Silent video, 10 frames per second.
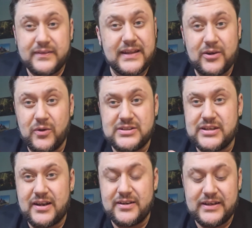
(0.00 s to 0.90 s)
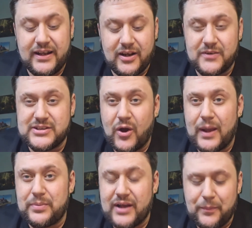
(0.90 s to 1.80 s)
then all of a sudden, yeah, I was
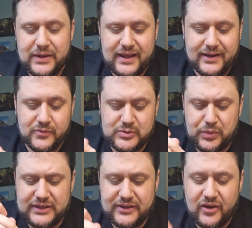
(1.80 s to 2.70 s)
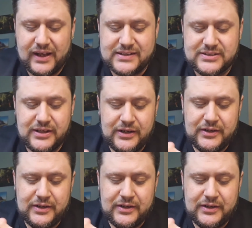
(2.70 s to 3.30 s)
hyped up again. It was pretty nice.